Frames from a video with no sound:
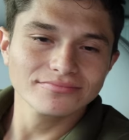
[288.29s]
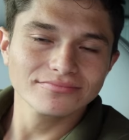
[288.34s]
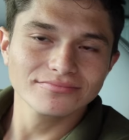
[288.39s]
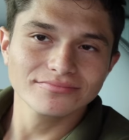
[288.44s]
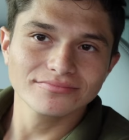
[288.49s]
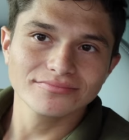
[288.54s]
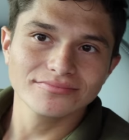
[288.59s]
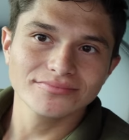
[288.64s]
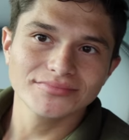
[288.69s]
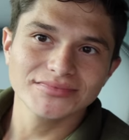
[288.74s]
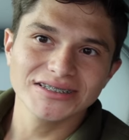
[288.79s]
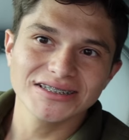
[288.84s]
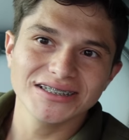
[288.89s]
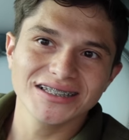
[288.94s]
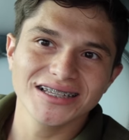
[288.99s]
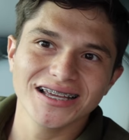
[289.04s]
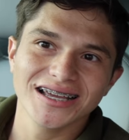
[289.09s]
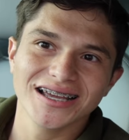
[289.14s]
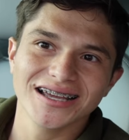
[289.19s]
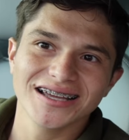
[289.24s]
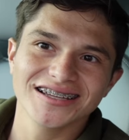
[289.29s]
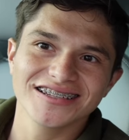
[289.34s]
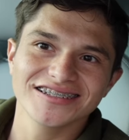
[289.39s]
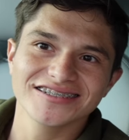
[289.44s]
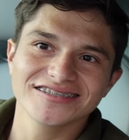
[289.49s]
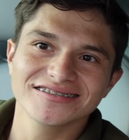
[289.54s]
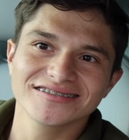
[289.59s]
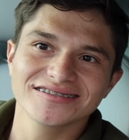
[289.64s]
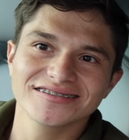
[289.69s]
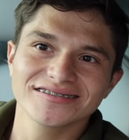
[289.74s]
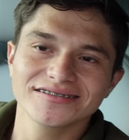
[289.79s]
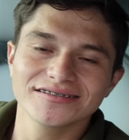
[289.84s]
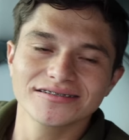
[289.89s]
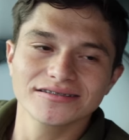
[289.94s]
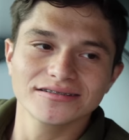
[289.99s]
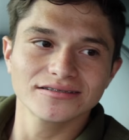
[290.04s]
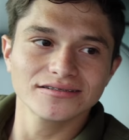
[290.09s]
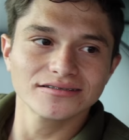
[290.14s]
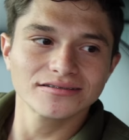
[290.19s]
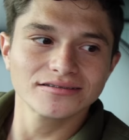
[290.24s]

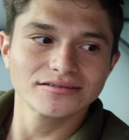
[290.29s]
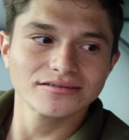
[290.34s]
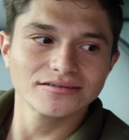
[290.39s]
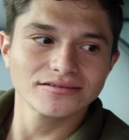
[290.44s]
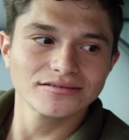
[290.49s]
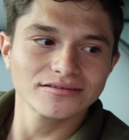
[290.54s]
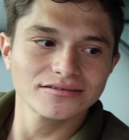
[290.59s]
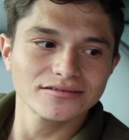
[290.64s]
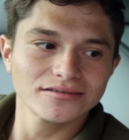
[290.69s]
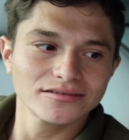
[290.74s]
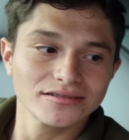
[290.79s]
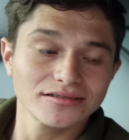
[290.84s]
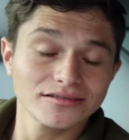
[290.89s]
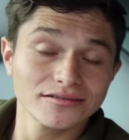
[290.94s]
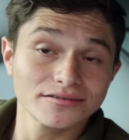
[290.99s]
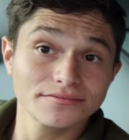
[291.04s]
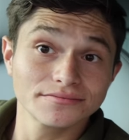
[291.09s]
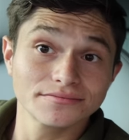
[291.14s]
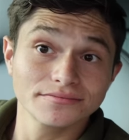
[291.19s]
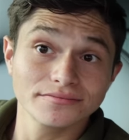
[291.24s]
The person shown says nothing.